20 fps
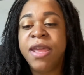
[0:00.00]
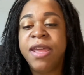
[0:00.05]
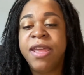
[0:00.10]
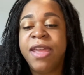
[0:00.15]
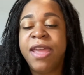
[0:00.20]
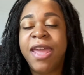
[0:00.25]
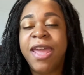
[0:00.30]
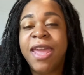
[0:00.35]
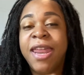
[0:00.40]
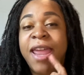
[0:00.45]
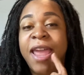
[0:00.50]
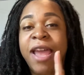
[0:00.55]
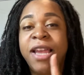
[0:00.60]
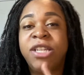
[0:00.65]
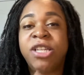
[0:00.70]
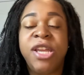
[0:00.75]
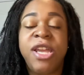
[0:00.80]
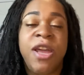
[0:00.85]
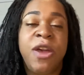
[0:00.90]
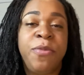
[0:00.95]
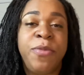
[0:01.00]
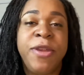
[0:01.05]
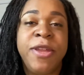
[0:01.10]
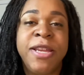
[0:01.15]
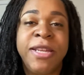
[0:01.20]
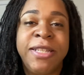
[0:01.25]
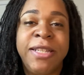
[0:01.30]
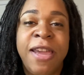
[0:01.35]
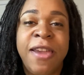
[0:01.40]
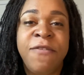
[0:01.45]
It can actually help you
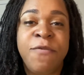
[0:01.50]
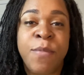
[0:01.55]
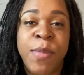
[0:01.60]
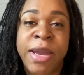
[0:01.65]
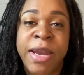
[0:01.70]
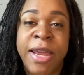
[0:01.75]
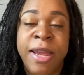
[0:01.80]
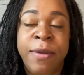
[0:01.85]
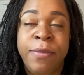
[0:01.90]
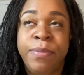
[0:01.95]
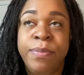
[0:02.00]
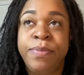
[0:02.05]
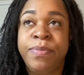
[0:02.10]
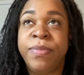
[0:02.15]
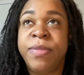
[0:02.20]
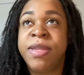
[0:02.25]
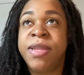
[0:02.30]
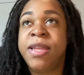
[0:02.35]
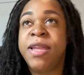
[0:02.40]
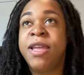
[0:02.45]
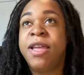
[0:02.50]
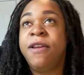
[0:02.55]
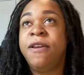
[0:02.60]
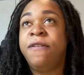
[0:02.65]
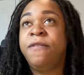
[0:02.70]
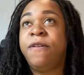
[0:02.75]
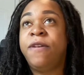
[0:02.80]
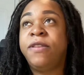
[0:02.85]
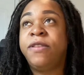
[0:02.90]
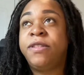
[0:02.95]
to save money.
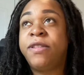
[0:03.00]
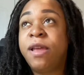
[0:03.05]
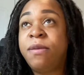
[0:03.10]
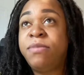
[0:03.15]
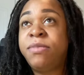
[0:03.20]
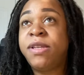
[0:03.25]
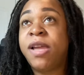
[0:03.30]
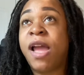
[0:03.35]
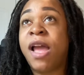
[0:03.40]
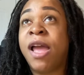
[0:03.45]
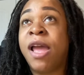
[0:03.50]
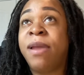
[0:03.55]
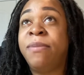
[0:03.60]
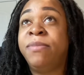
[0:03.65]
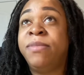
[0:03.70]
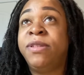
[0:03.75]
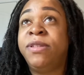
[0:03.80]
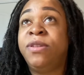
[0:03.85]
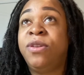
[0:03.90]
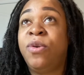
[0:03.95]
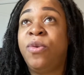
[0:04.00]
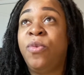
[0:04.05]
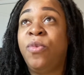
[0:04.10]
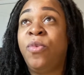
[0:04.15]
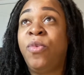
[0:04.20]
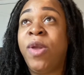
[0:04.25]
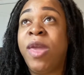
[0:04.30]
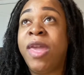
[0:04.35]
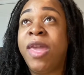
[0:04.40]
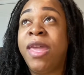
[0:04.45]
Sometimes
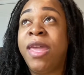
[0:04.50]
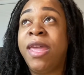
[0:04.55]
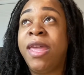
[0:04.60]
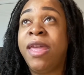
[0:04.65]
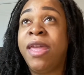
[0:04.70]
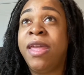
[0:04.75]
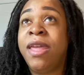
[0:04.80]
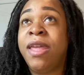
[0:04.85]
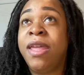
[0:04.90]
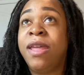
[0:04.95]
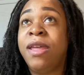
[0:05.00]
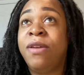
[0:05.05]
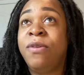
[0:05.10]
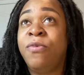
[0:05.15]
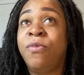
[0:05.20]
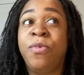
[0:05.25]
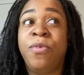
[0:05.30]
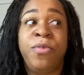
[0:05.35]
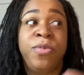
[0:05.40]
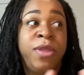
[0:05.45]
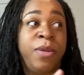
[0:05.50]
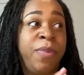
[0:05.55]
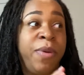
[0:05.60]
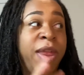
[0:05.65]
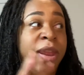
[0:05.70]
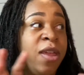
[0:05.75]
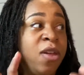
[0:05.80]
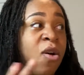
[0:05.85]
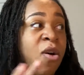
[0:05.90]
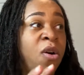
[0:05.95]
we,
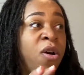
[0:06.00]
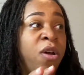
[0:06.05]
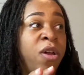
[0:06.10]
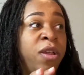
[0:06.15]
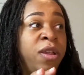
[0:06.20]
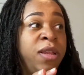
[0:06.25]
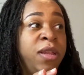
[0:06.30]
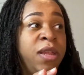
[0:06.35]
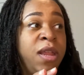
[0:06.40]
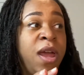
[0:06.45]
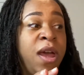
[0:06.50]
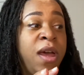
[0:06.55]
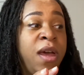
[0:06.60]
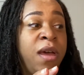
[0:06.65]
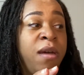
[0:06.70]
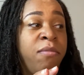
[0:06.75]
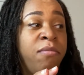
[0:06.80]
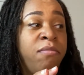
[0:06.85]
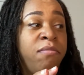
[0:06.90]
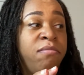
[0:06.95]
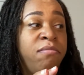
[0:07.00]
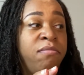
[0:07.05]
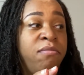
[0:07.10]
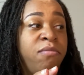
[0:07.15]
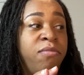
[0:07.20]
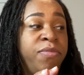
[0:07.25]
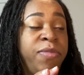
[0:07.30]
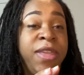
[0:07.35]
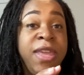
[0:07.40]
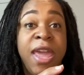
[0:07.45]
depending on
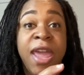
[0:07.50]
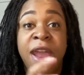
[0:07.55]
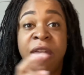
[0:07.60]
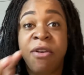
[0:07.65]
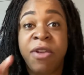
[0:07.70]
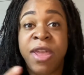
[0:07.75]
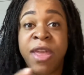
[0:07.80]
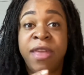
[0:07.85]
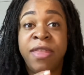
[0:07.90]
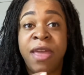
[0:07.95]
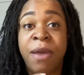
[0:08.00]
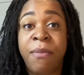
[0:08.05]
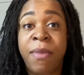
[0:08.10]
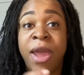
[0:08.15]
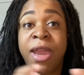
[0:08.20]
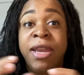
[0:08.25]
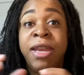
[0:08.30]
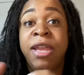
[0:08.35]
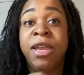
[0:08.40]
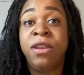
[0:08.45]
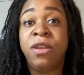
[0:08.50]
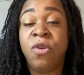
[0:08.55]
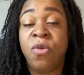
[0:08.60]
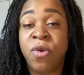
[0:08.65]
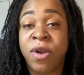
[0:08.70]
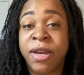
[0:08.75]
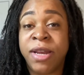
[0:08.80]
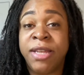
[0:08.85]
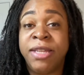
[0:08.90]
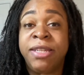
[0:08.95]
the area that might need
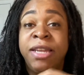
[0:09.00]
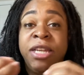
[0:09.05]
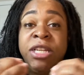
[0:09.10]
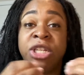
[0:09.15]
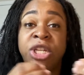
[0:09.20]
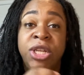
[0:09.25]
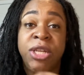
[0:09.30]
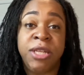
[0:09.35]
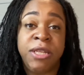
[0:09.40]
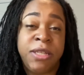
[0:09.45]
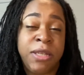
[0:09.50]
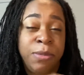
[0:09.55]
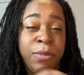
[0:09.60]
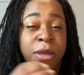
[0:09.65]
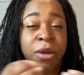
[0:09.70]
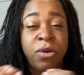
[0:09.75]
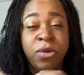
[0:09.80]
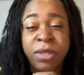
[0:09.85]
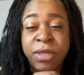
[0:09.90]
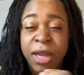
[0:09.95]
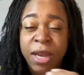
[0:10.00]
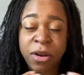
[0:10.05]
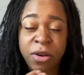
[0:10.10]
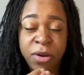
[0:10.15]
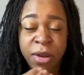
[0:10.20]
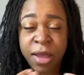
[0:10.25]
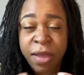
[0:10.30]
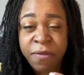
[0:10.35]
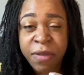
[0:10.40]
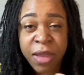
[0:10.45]
organization, some little tender
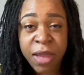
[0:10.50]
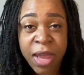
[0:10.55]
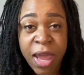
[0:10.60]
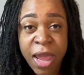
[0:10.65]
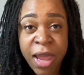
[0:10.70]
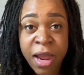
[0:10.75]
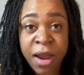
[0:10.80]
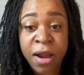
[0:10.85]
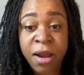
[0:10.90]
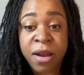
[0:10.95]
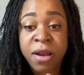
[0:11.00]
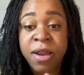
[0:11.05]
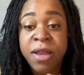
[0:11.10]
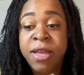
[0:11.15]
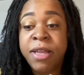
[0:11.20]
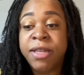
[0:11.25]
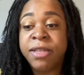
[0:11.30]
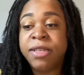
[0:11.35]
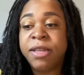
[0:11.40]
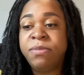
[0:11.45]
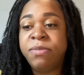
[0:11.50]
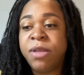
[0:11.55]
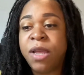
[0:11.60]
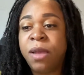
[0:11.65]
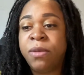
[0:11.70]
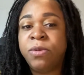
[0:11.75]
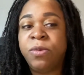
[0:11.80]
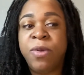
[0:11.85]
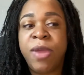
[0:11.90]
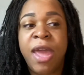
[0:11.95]
love and care,
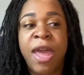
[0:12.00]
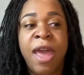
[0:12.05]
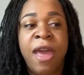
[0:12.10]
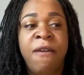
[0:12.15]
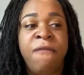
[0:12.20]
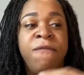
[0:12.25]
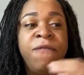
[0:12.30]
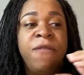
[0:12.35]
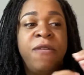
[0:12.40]
sometimes we have